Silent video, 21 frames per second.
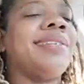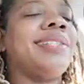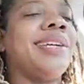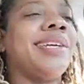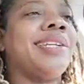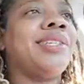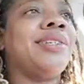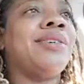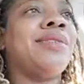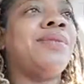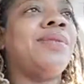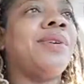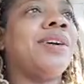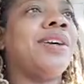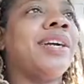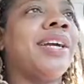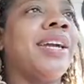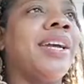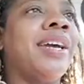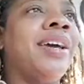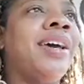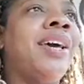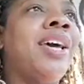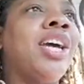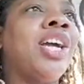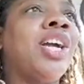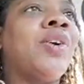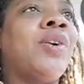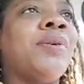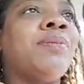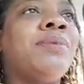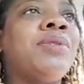I was like, don't worry,
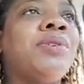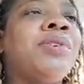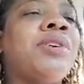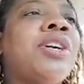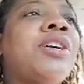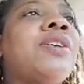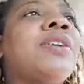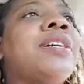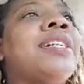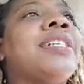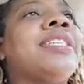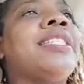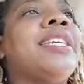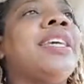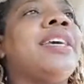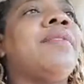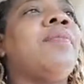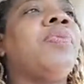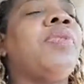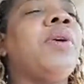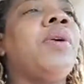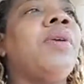cryptocurrency.